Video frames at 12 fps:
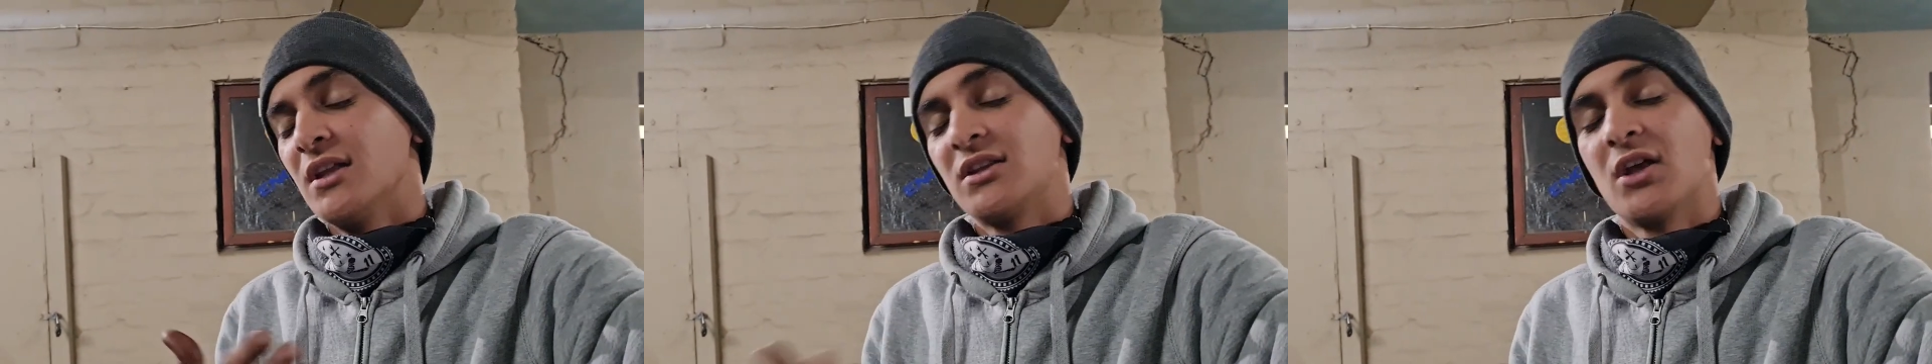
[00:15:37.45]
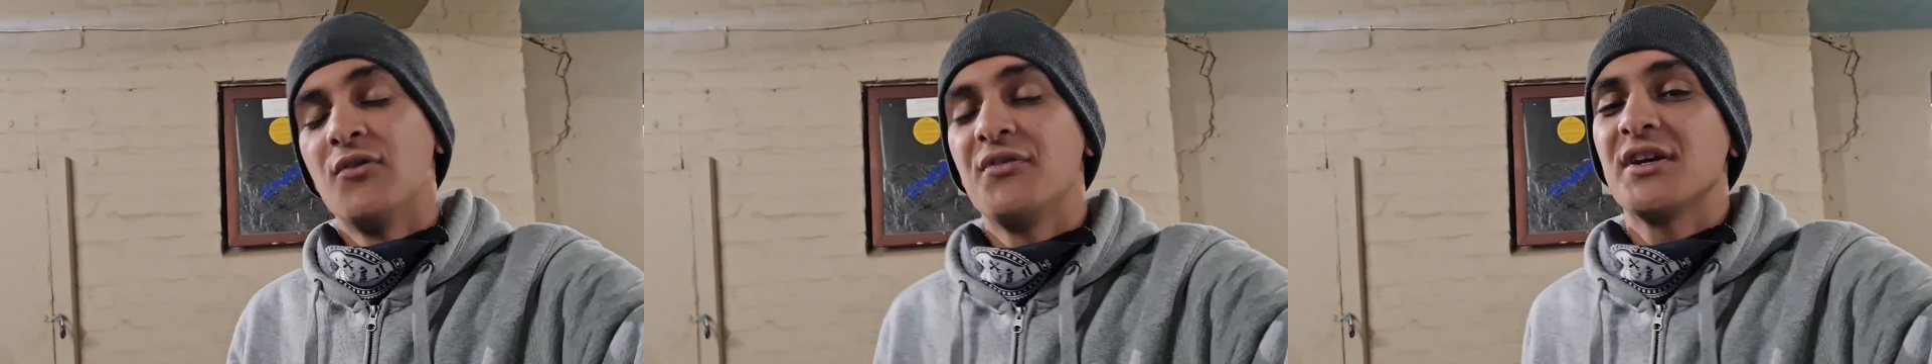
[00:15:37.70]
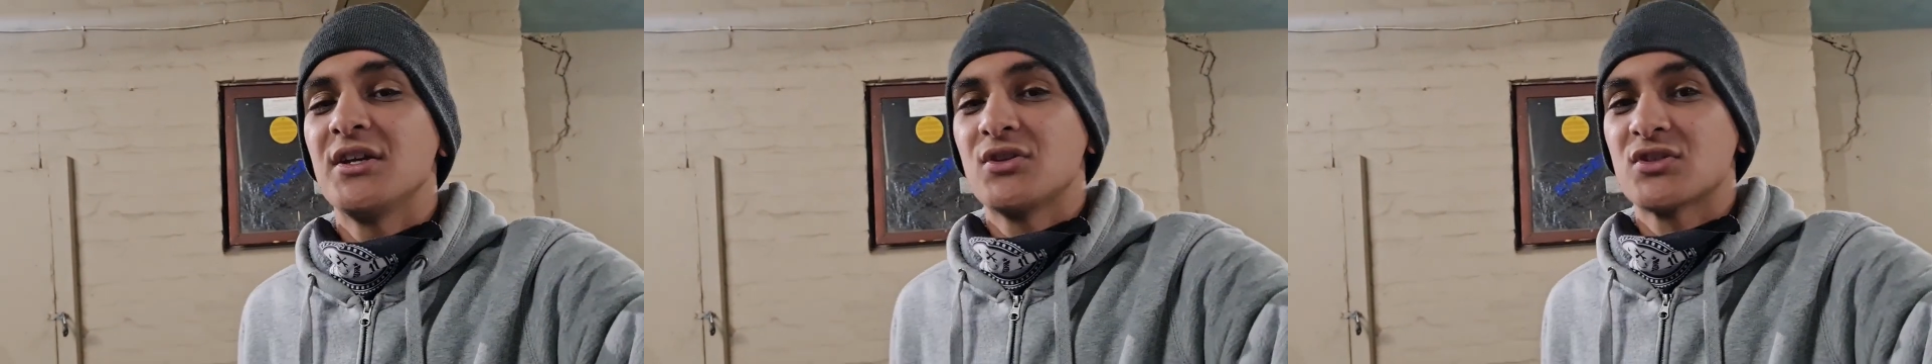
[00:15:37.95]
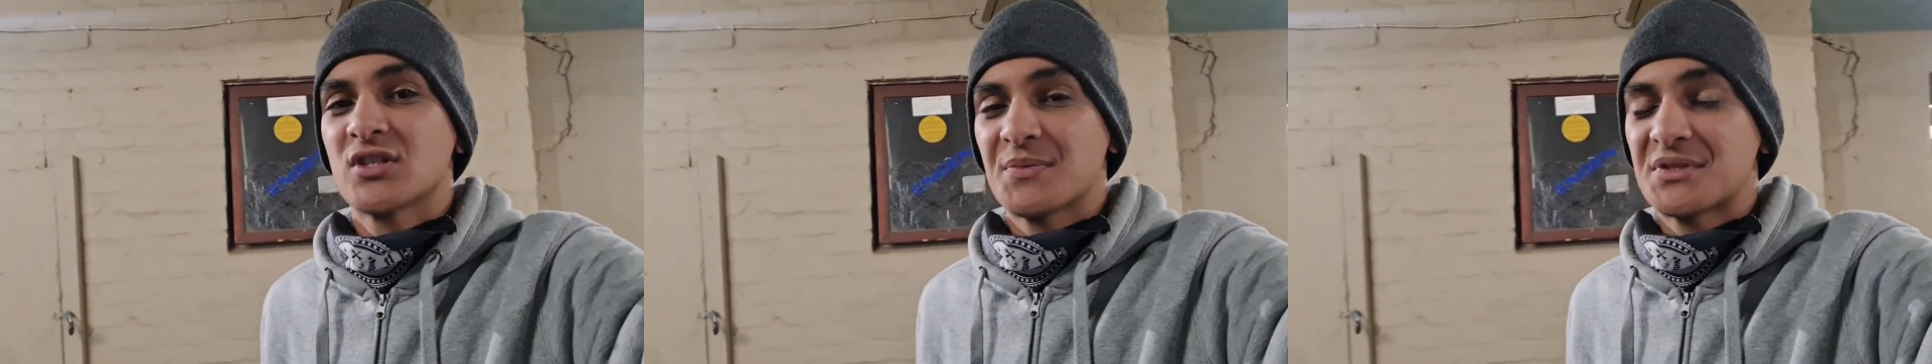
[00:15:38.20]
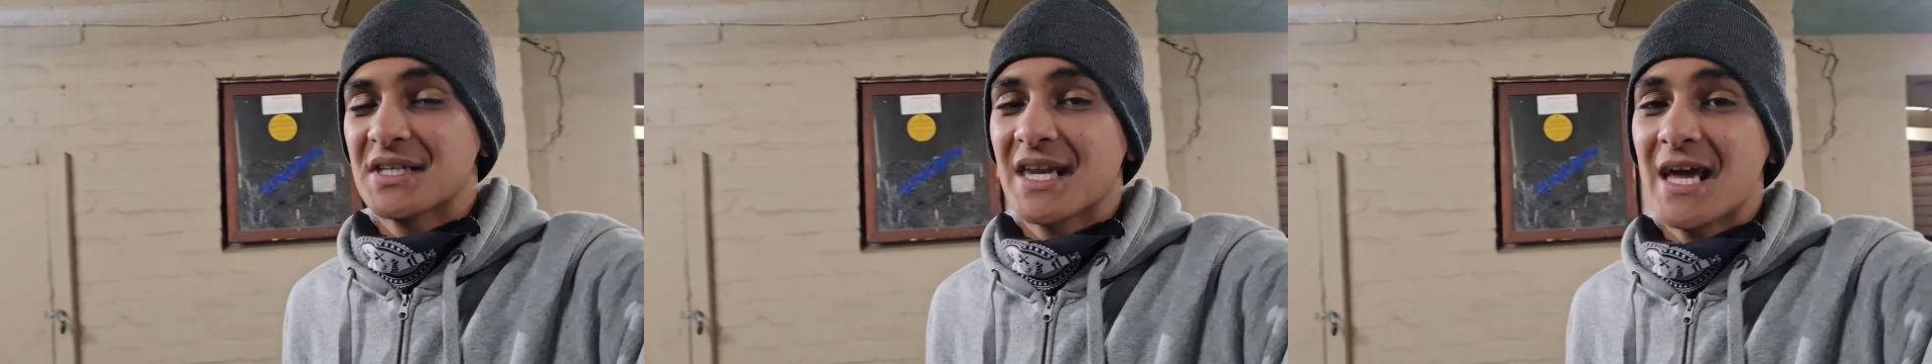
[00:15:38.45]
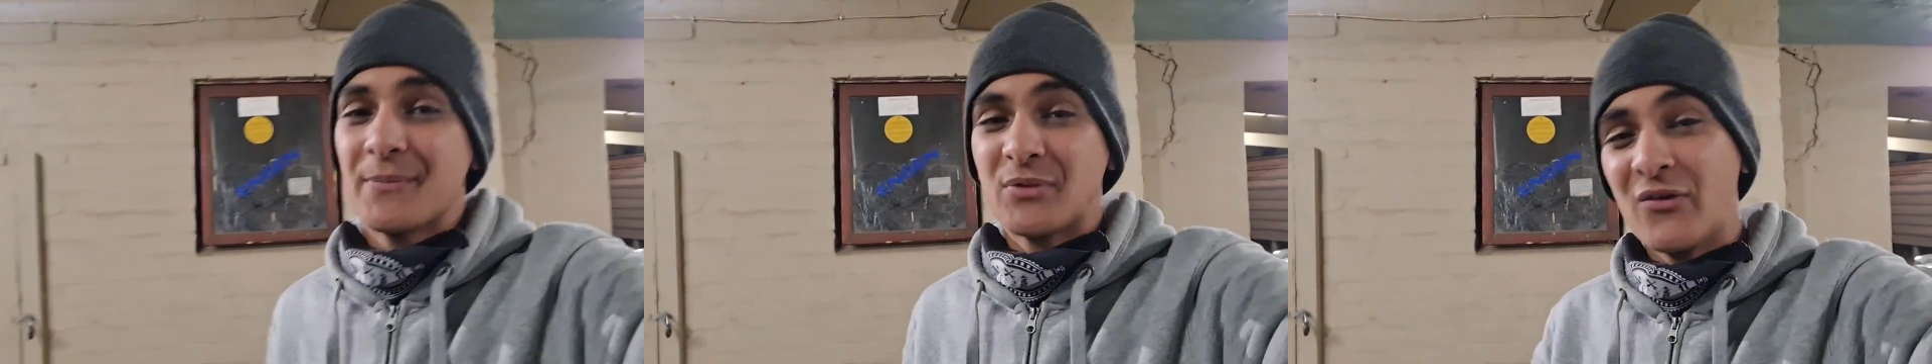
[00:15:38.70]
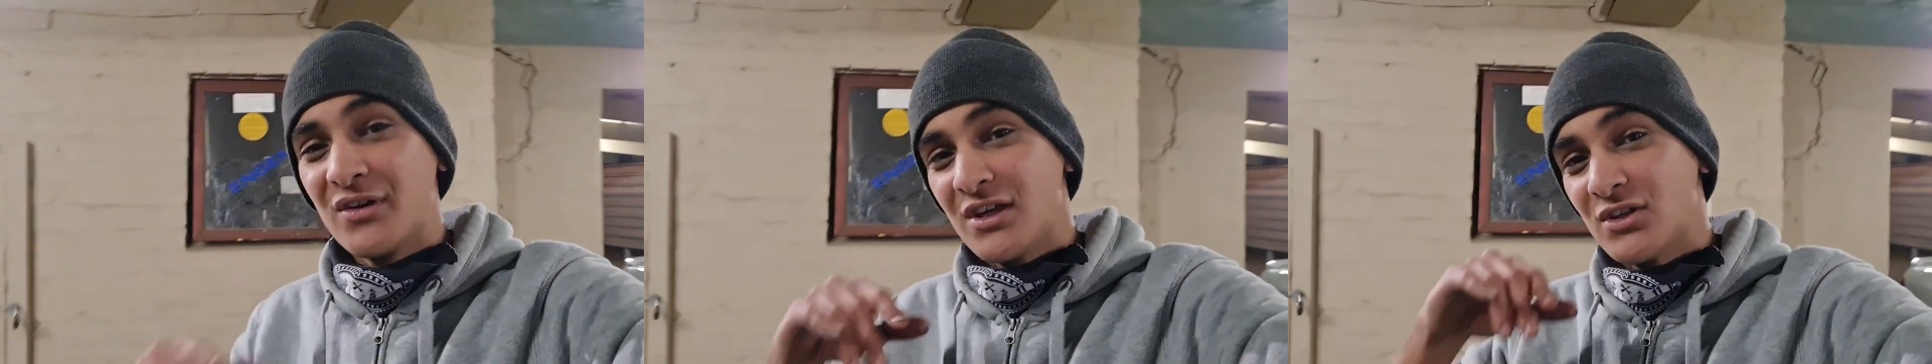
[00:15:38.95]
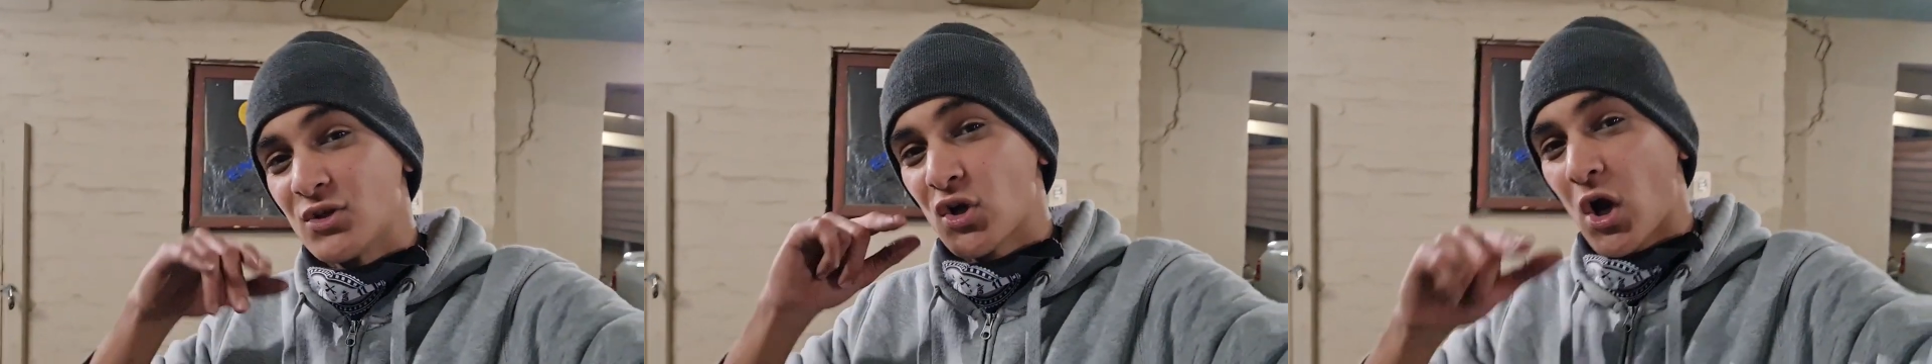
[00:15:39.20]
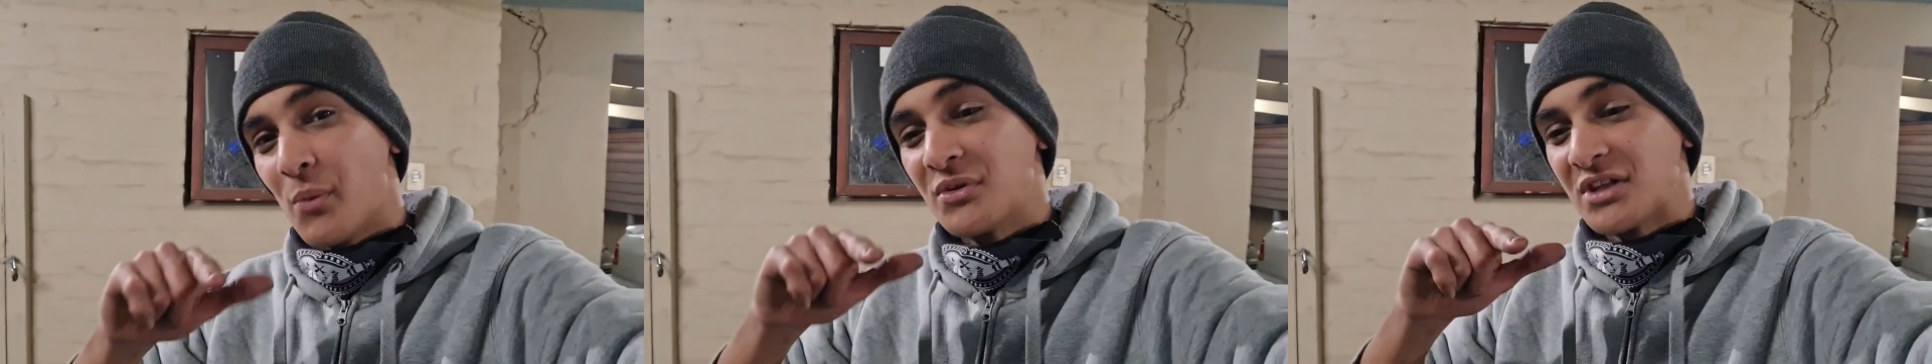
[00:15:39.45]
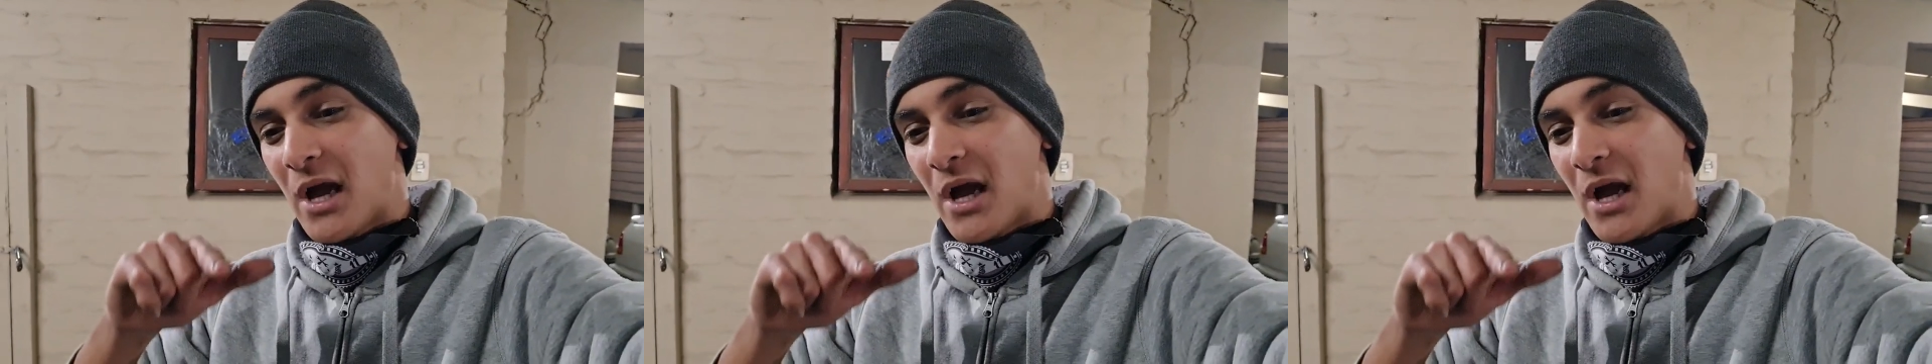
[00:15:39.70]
Don't forget to subscribe, don't forget to comment